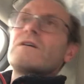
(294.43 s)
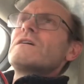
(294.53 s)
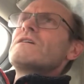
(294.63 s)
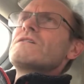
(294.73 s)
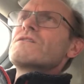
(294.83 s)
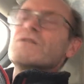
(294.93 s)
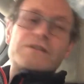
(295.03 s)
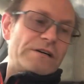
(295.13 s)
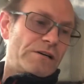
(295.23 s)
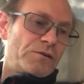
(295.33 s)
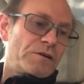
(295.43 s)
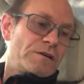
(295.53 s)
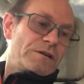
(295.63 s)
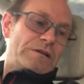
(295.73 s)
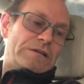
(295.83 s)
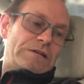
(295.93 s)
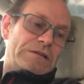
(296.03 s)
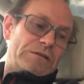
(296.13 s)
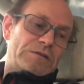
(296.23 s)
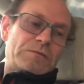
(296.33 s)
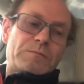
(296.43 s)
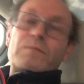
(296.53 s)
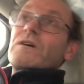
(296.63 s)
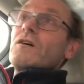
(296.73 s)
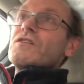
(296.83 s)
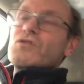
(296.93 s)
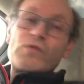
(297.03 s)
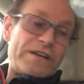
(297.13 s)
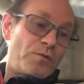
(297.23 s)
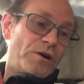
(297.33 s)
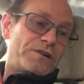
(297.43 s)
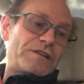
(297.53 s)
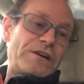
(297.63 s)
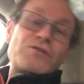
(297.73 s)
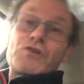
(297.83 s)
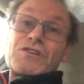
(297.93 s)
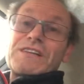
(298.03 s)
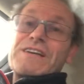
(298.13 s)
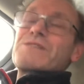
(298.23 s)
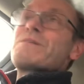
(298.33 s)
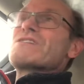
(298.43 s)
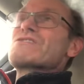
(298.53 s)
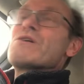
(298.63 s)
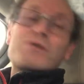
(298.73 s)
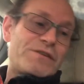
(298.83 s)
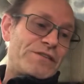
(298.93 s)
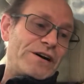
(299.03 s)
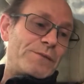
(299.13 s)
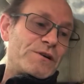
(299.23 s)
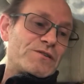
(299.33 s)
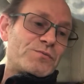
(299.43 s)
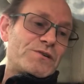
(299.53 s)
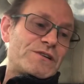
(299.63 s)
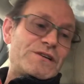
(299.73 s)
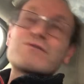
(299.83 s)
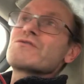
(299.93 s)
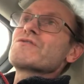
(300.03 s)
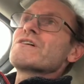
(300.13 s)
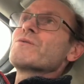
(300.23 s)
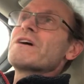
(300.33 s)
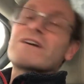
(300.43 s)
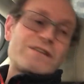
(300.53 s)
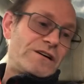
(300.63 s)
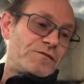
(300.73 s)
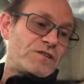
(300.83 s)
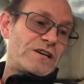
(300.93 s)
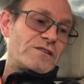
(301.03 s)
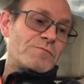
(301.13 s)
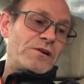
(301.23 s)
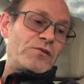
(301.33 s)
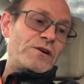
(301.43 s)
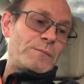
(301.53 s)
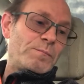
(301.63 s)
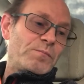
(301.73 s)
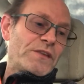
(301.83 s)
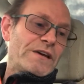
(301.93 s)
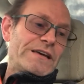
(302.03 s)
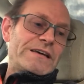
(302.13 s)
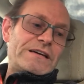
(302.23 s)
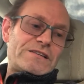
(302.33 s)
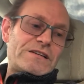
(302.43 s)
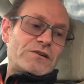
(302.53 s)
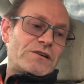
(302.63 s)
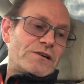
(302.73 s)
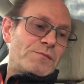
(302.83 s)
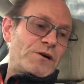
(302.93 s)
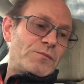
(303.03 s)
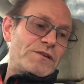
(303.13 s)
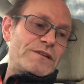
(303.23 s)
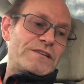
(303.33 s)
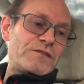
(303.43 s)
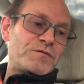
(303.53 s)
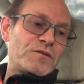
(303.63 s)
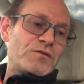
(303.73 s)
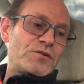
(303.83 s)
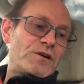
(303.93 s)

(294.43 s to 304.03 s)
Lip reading: So it now, oh, it's already worked it out. Usually it's a bit slower than that, but it's worked it out straight away that I've changed my route. it's now going to come up with a different route.